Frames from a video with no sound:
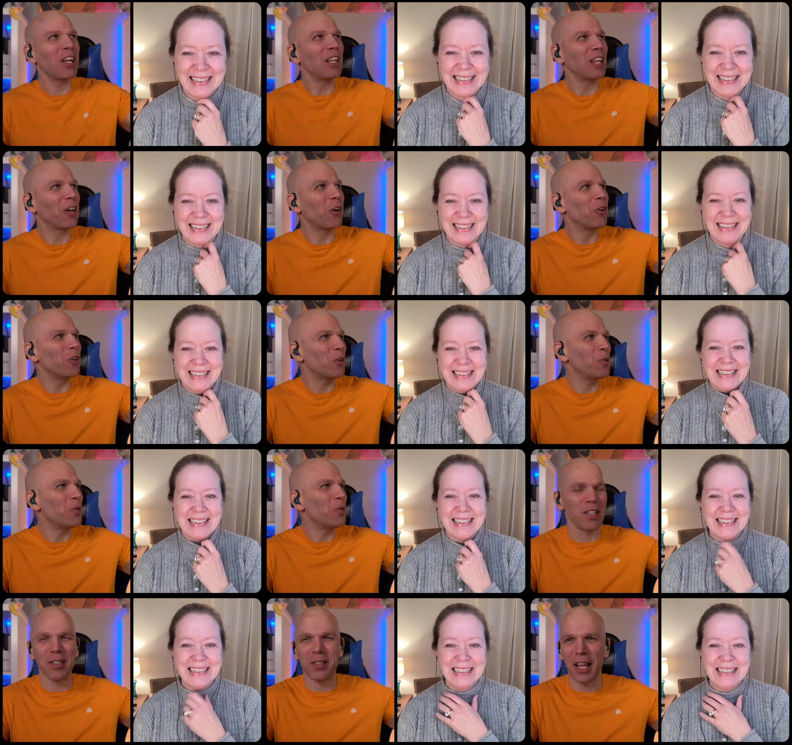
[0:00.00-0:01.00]

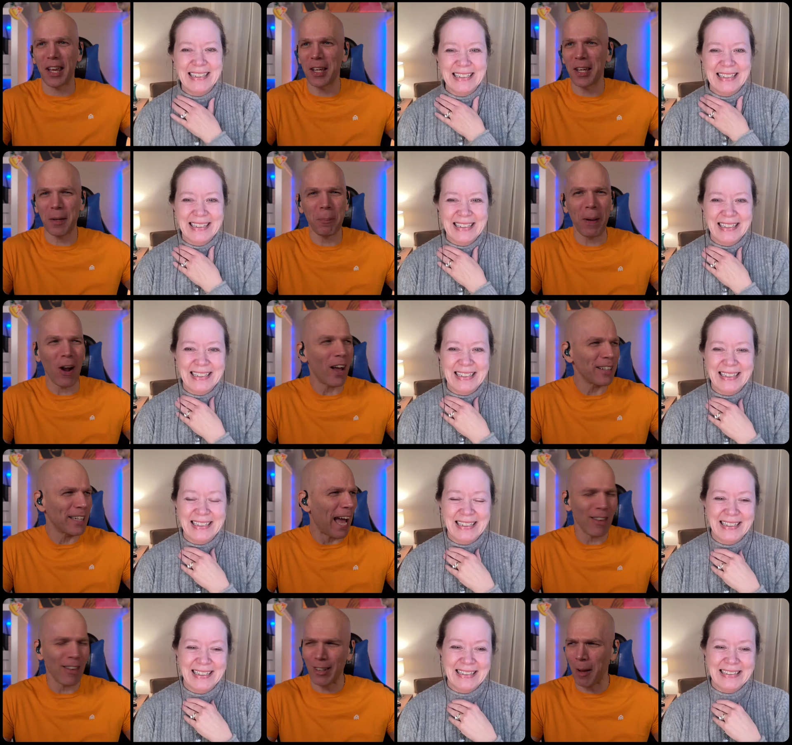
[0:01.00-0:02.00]
Speaker 1: lenarduzzi's like
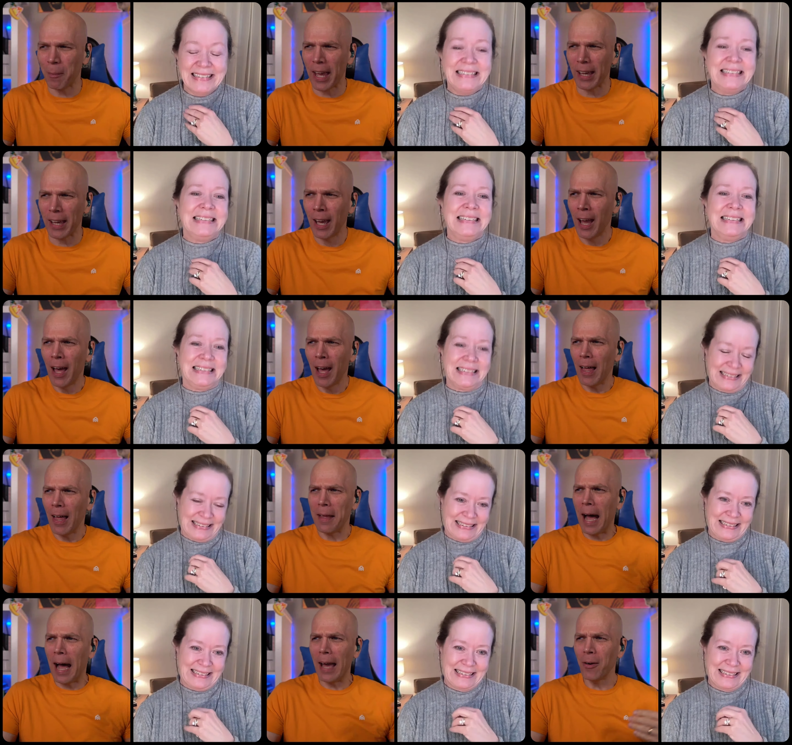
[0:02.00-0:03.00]
podcast and i'm like
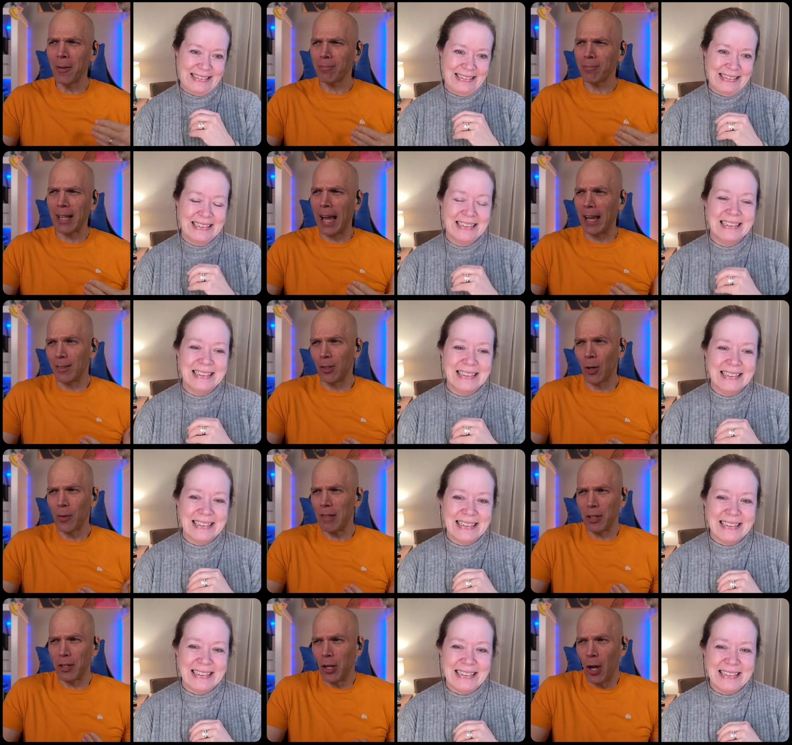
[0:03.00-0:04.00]
I don't I don't
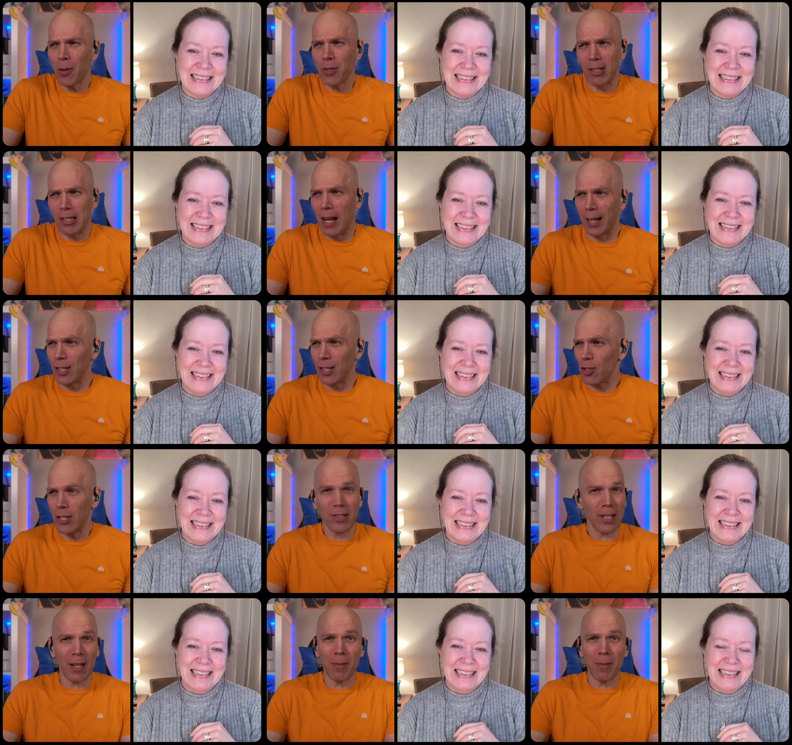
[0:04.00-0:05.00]
even know Sunny. She
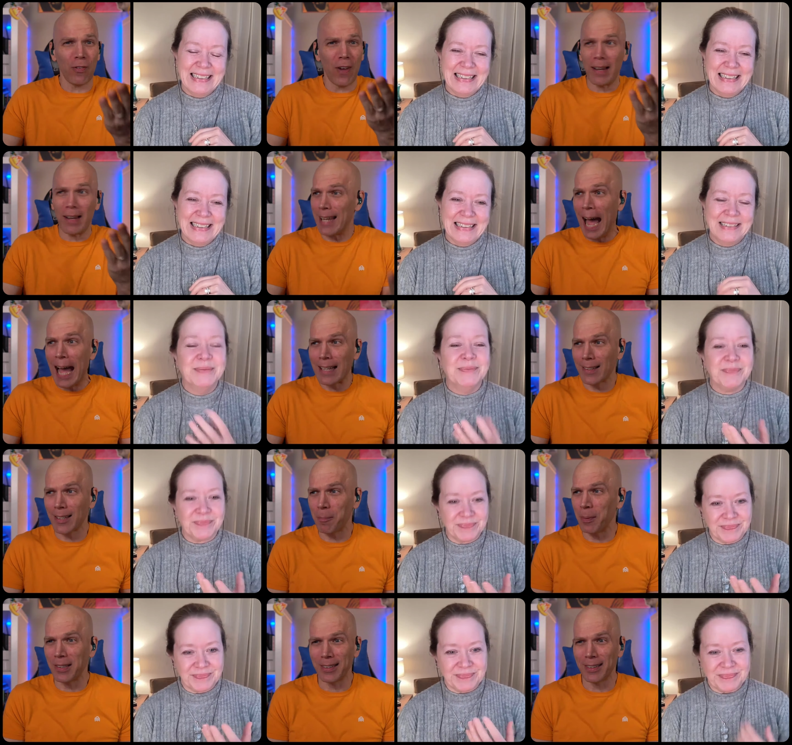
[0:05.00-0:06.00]
seems fantastic,
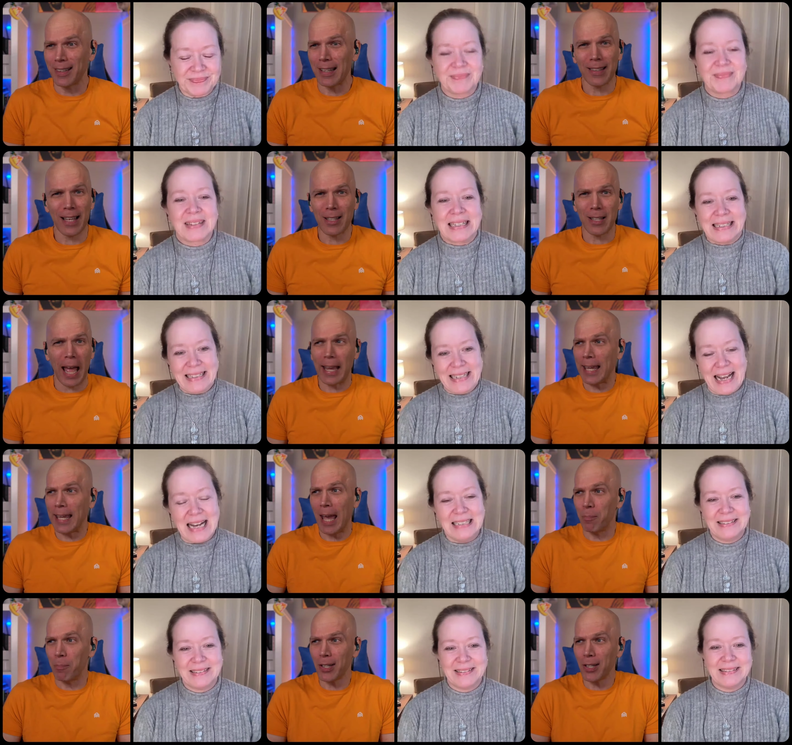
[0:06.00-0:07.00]
but
Speaker 2: that, that's I yeah.
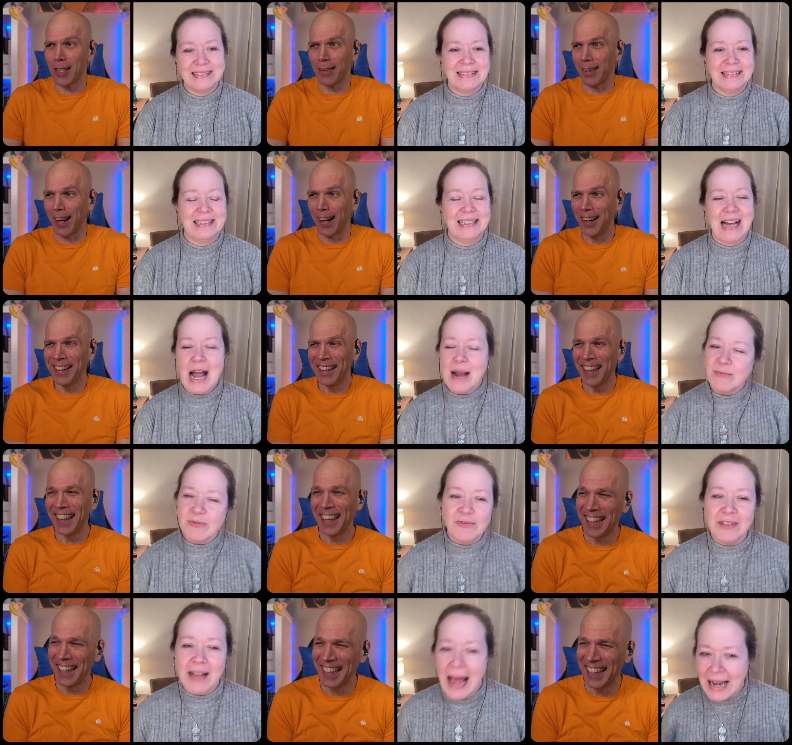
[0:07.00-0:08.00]
can't book you there. I'm
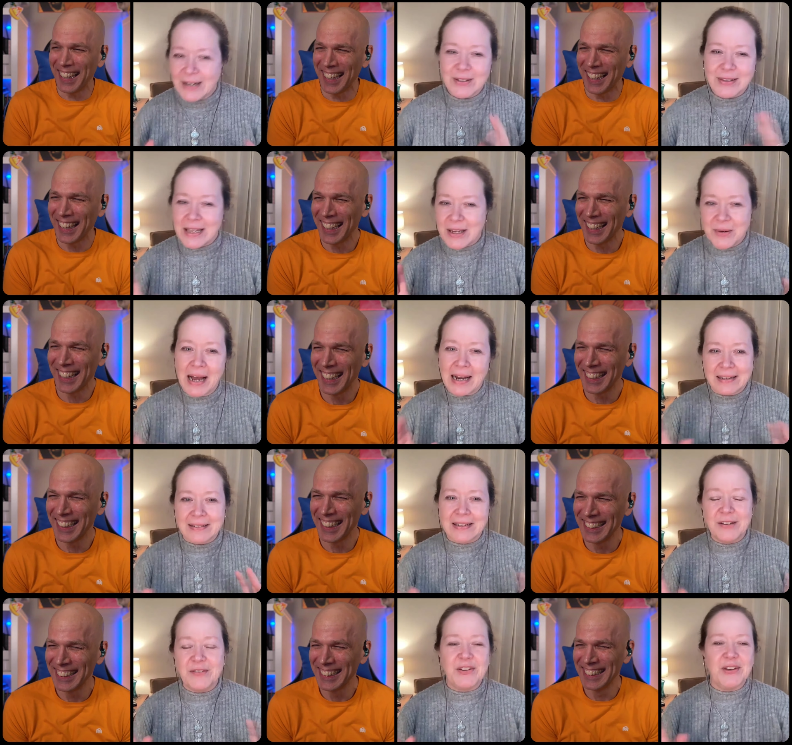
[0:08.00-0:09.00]
flattered that you got us
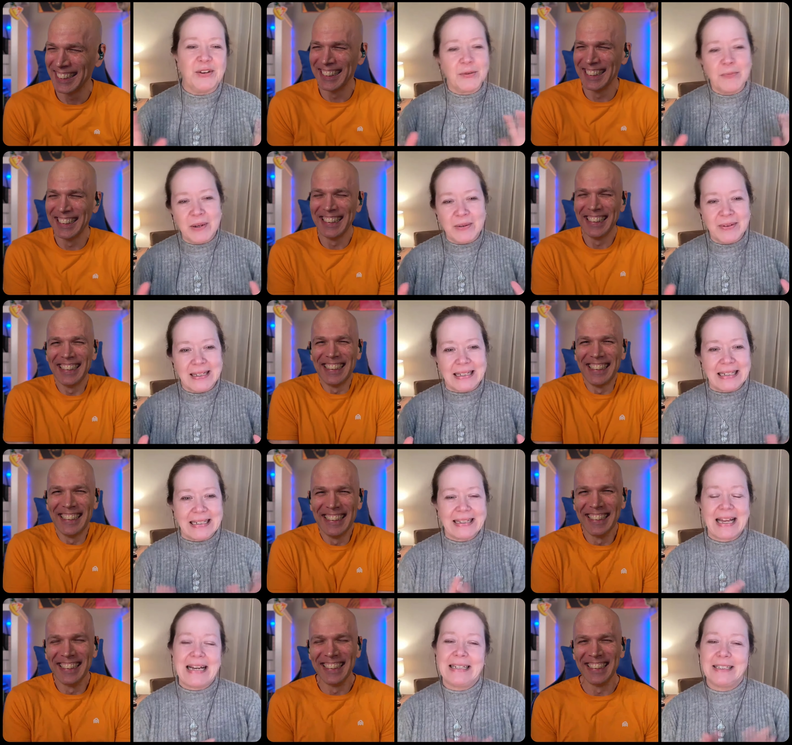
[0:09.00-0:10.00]
confused, but really,
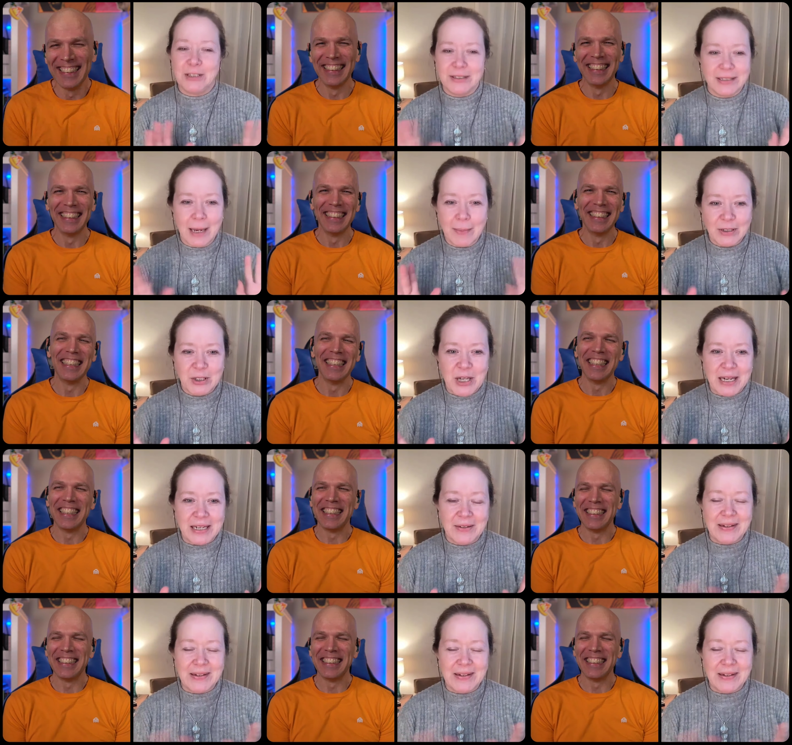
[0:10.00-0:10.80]
like double check your